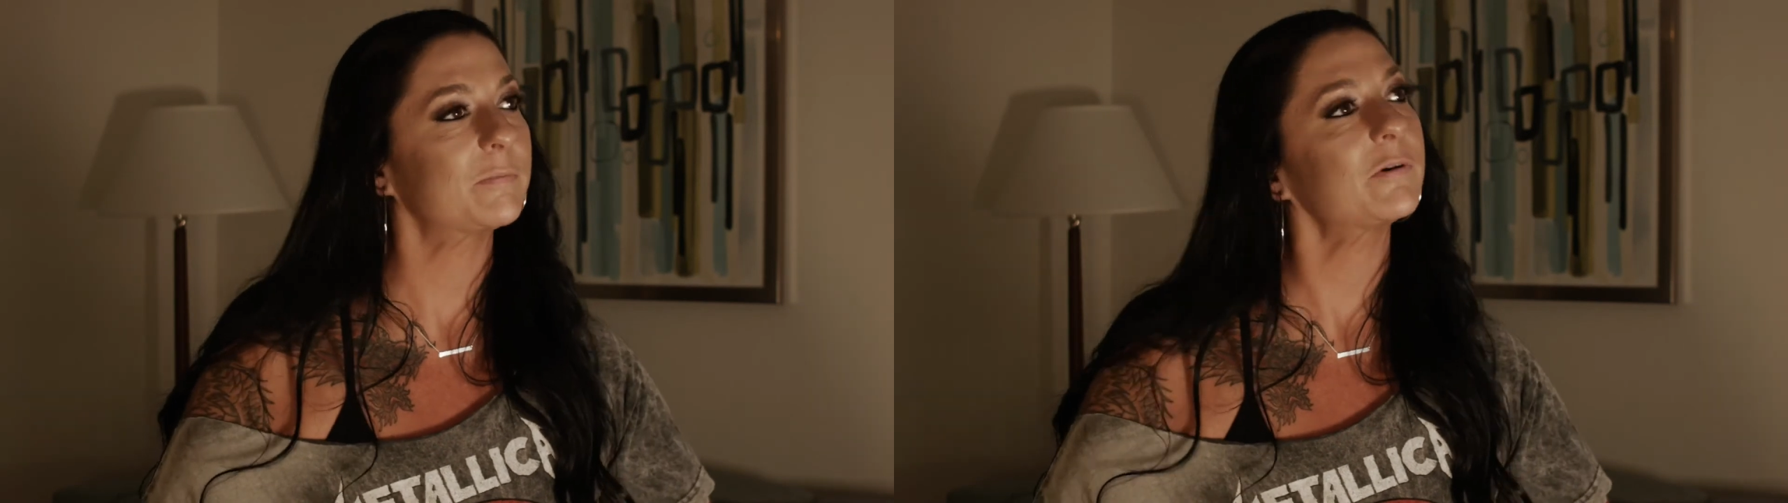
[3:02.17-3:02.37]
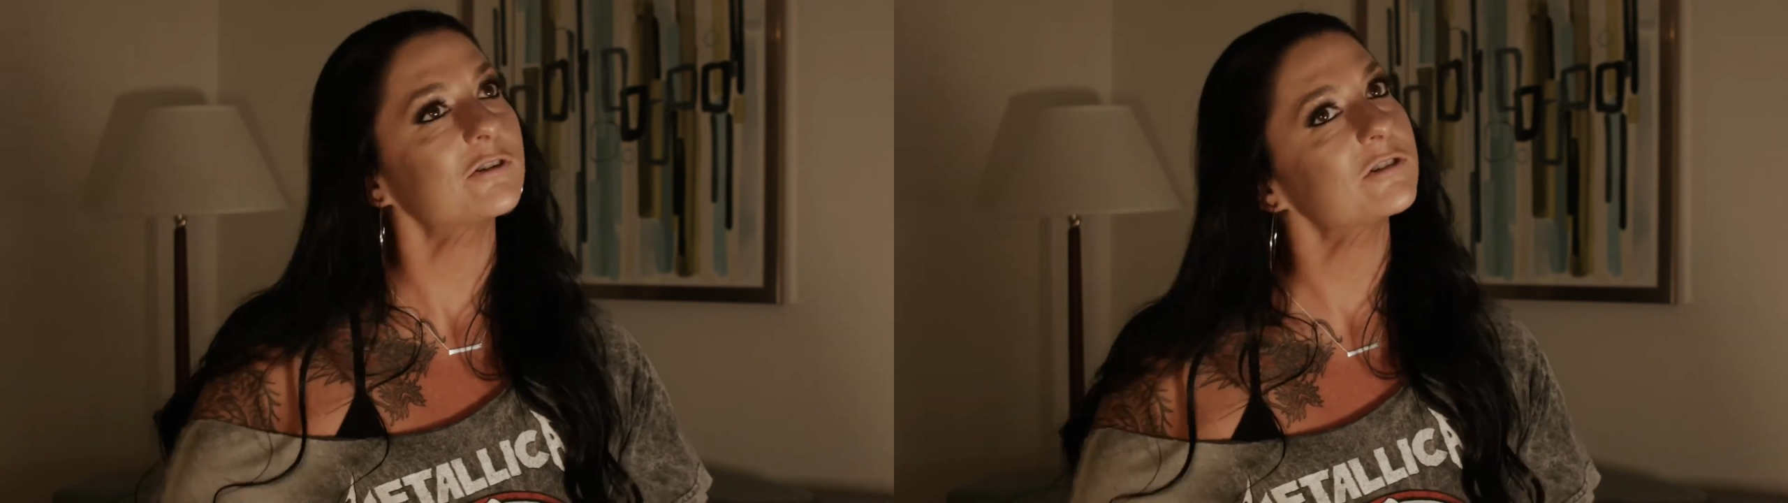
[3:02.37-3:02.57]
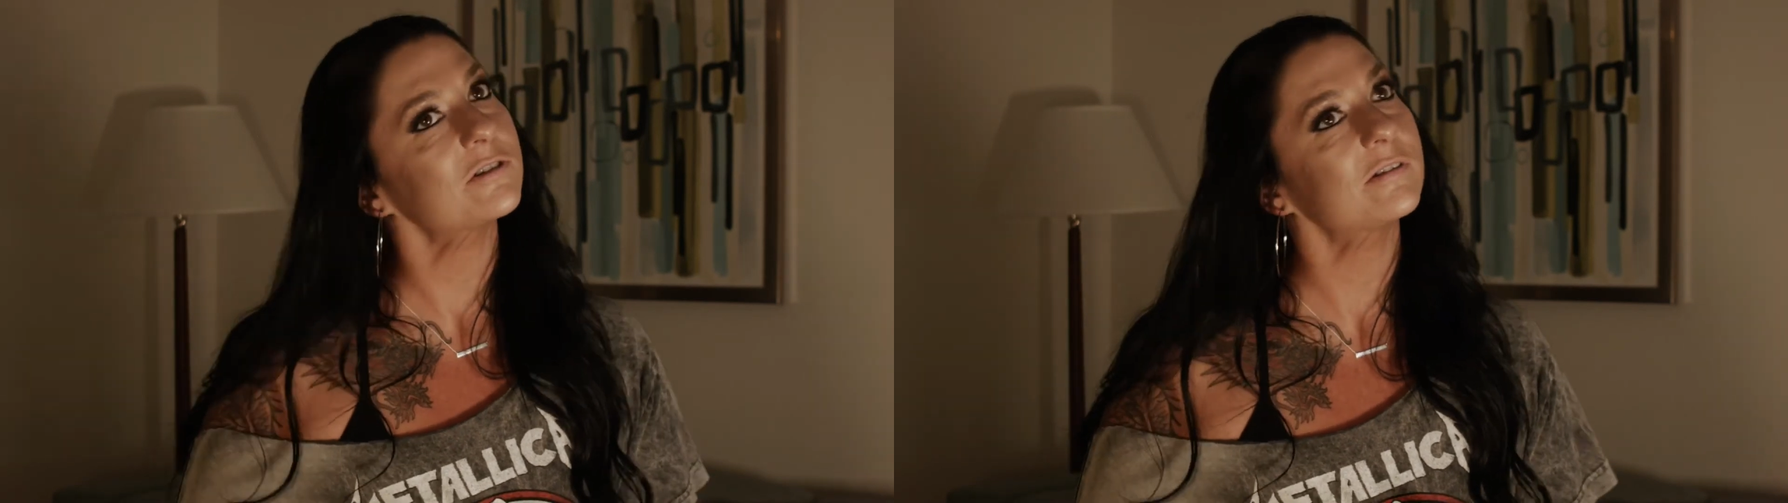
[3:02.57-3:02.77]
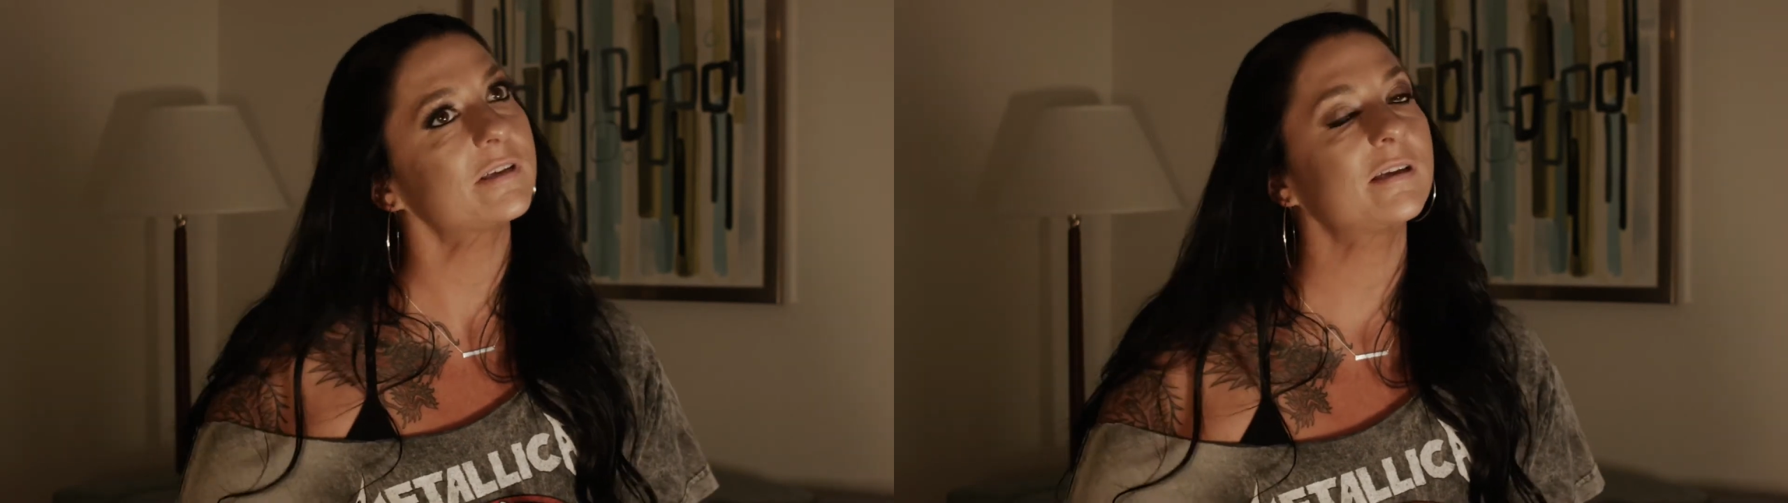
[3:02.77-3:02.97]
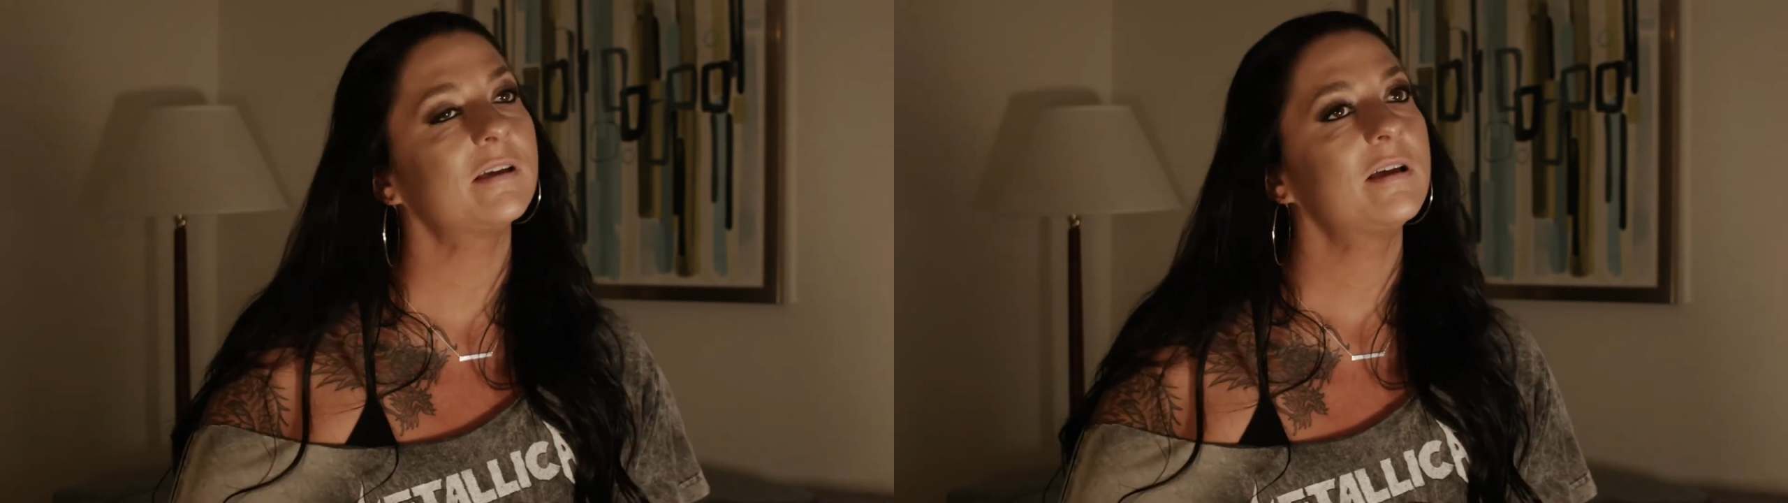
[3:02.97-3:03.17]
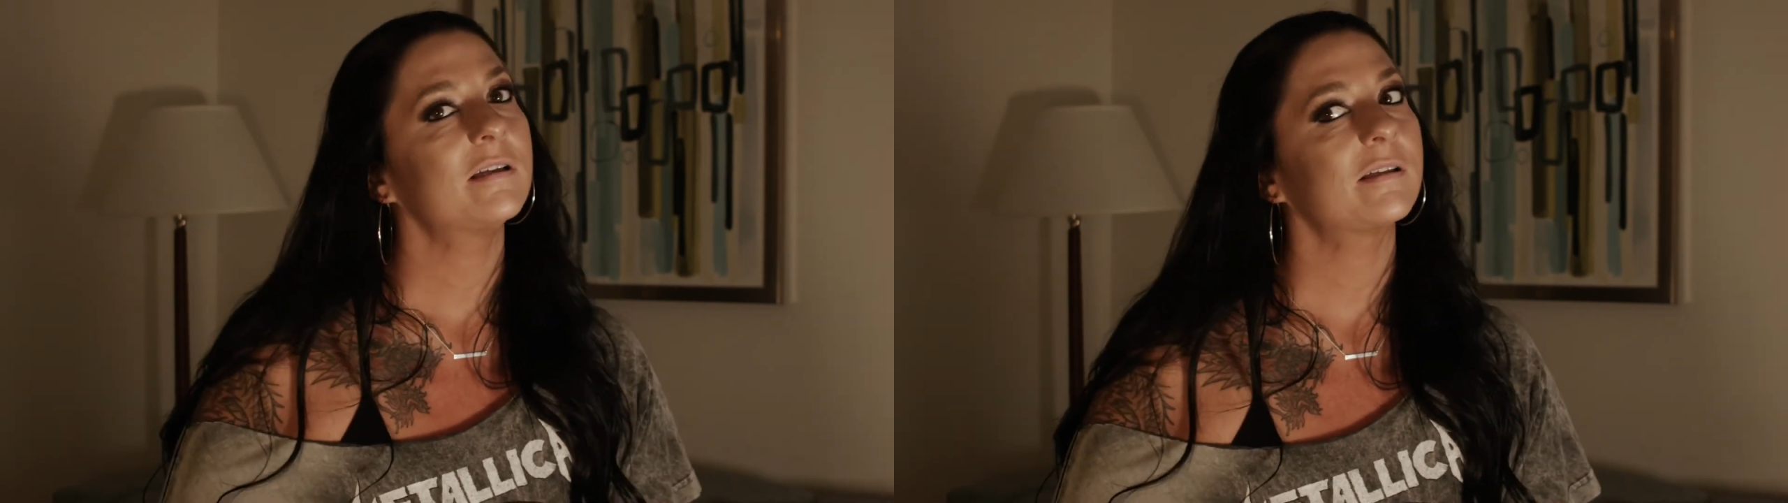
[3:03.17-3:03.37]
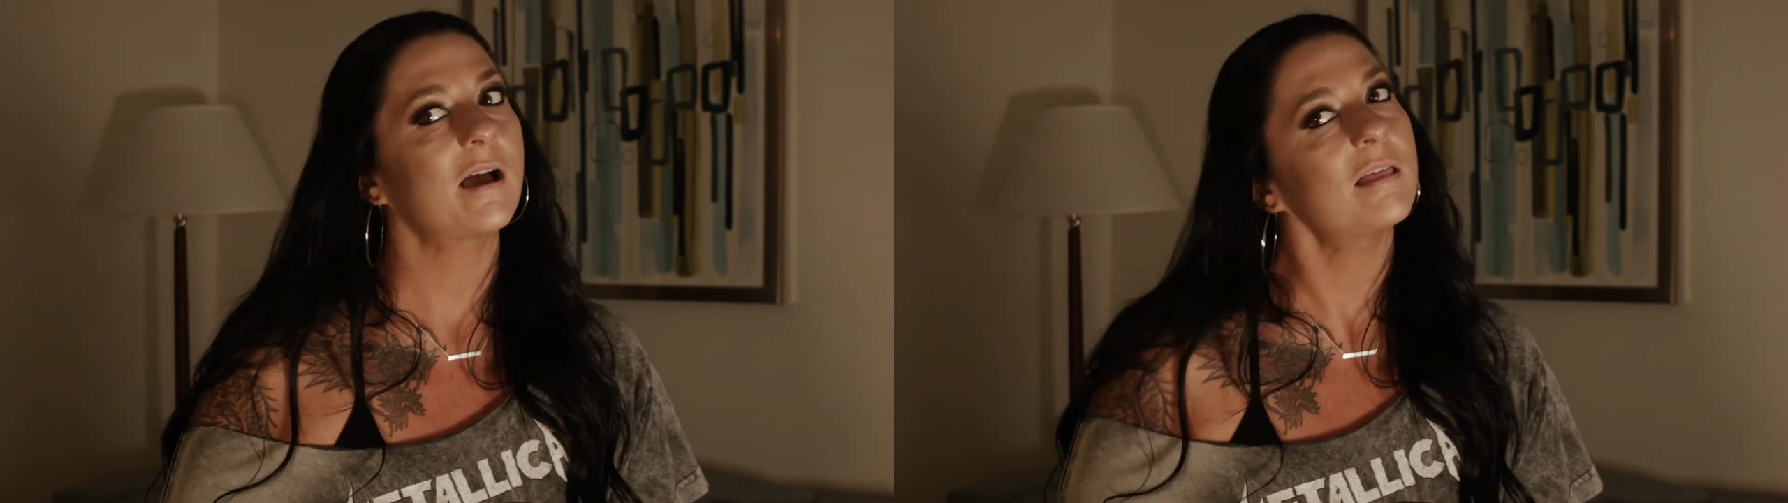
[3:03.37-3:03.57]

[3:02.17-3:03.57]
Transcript: But personally, like,